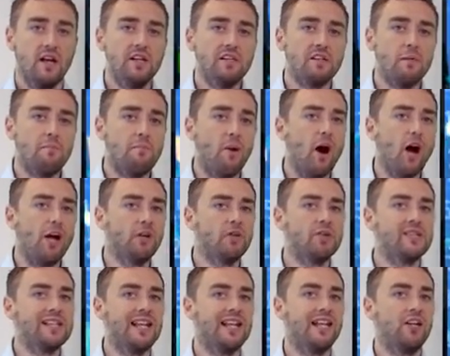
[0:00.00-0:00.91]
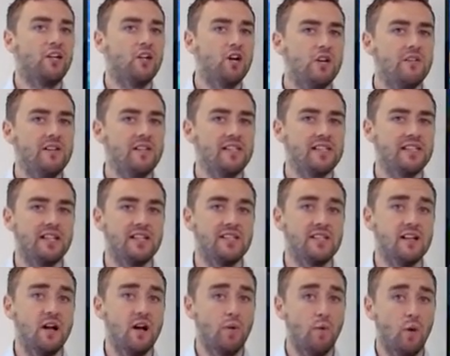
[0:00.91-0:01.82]
So buying or selling
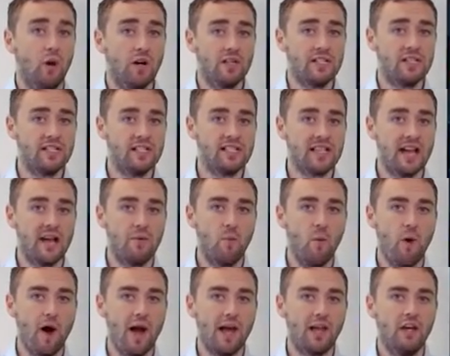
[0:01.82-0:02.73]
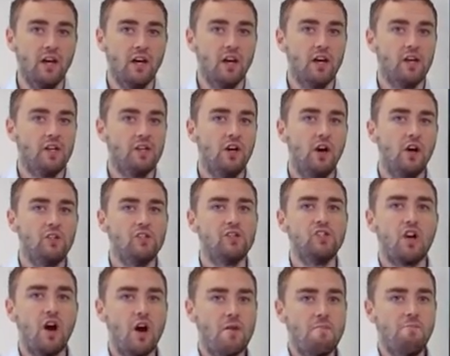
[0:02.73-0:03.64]
currencies works in the same way. You can't
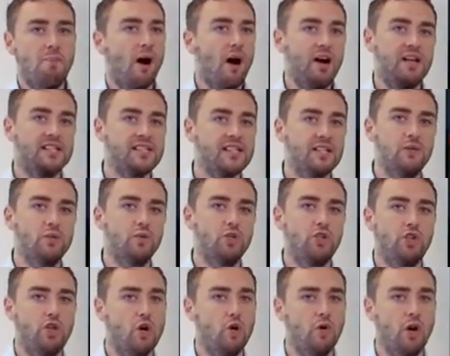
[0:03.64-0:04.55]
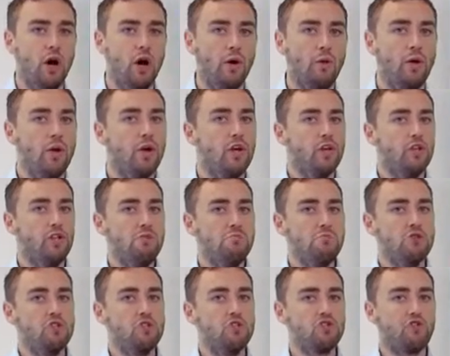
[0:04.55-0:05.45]
just go and buy a single euro, you
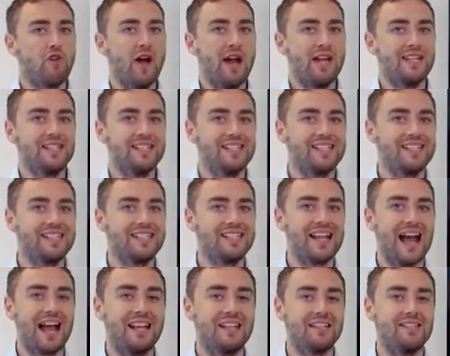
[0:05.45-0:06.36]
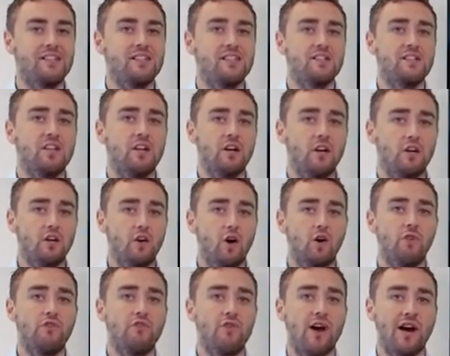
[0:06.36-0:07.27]
must trade in the standard
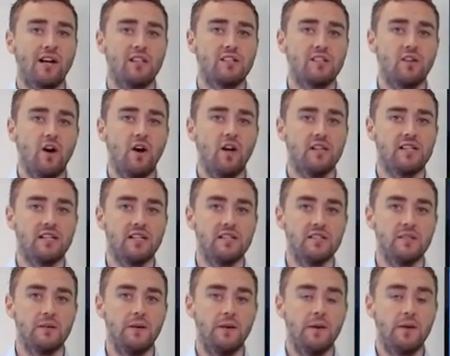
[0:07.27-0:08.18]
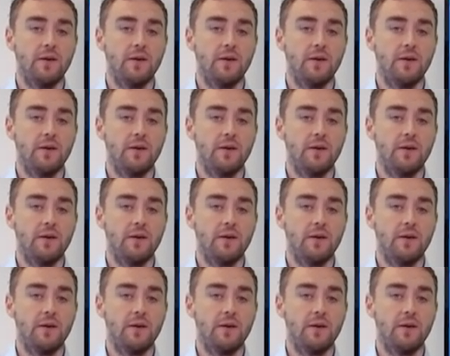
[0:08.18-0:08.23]
contract sizes.